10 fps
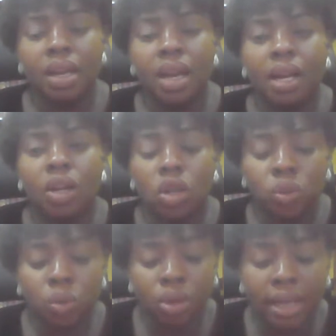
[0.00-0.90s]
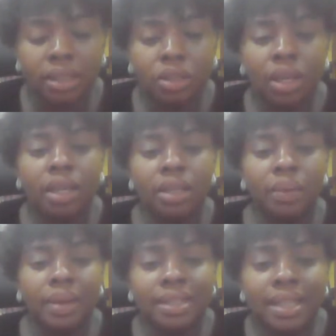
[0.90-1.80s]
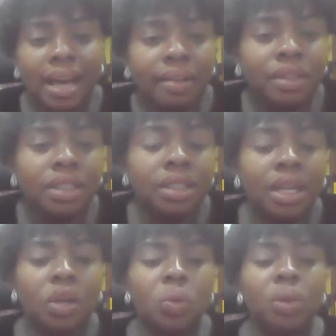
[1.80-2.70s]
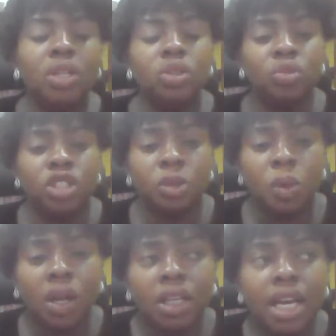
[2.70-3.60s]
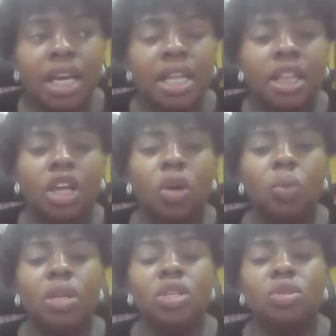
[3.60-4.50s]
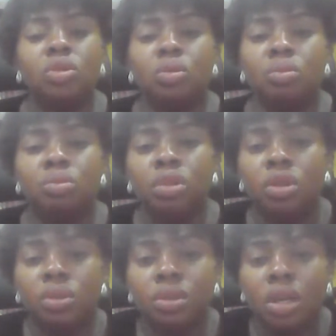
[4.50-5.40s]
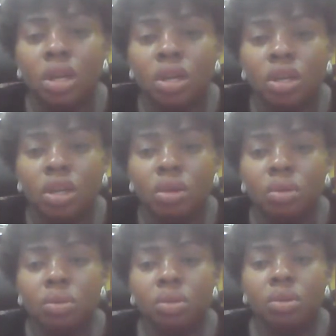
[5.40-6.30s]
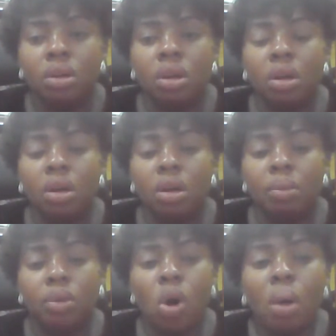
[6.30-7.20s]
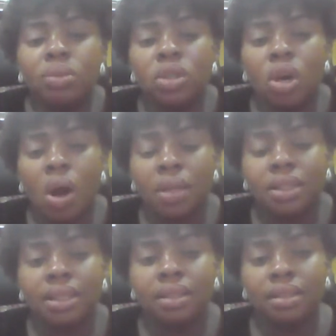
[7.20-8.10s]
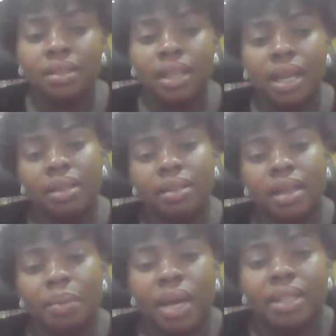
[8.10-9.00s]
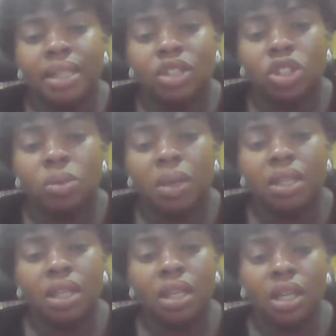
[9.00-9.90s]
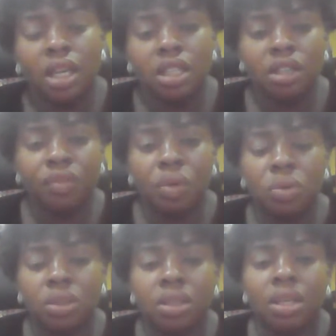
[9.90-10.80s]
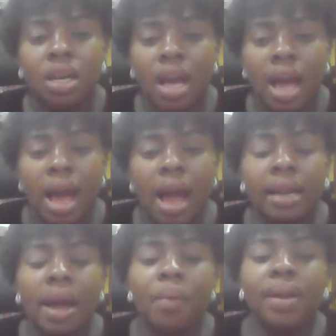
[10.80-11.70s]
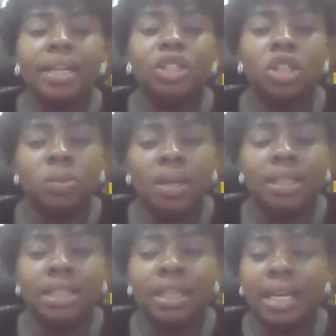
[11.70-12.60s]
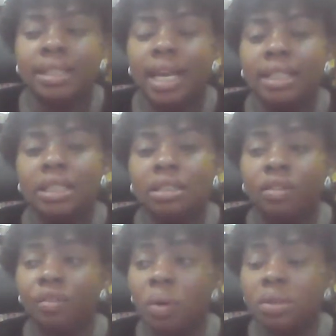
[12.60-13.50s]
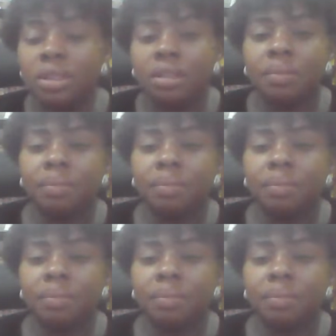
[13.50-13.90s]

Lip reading: And the court will look at it, okay, they were served, they are not willing to respond, they're not willing to, you know, come to court. Then let me enter judgment in default. And now, when the judgment is entered in default,